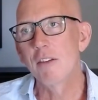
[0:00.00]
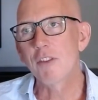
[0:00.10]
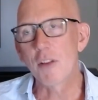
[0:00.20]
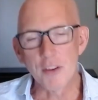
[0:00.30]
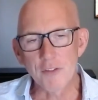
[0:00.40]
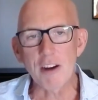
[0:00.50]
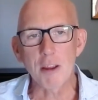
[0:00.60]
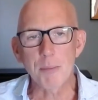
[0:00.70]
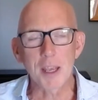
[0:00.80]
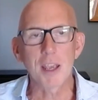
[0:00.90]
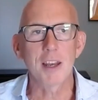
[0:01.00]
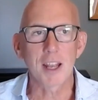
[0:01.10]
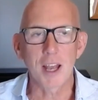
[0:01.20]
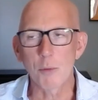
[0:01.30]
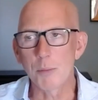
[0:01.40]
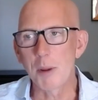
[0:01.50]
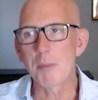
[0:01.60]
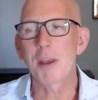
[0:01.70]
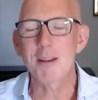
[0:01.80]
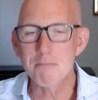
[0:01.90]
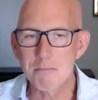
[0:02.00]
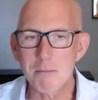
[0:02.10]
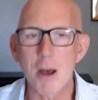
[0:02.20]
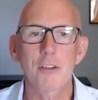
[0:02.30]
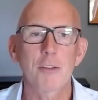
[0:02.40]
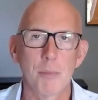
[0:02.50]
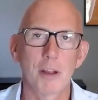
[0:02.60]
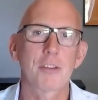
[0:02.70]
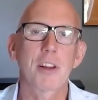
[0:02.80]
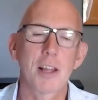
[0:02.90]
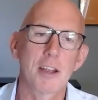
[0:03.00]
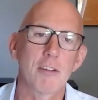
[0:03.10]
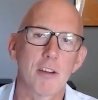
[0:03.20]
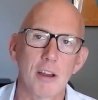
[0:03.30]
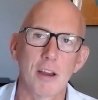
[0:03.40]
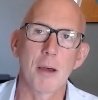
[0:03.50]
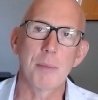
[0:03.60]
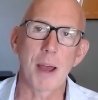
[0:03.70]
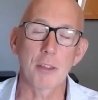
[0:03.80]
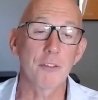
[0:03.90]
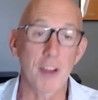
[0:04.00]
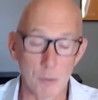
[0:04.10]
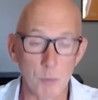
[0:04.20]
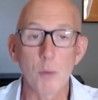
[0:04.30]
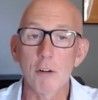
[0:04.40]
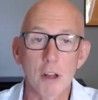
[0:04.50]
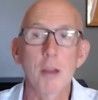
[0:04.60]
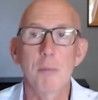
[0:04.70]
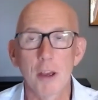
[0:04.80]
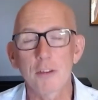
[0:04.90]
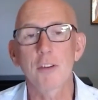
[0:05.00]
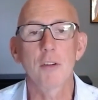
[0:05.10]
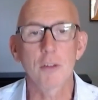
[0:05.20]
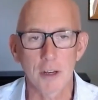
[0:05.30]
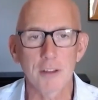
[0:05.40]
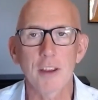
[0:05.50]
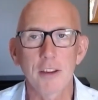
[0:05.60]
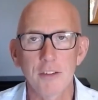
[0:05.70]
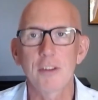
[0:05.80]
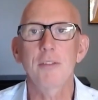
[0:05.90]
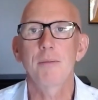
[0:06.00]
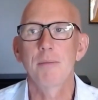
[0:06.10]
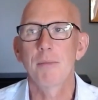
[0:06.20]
from the very beginning, I would be being much, much clearer about the fact we were a commercial organization,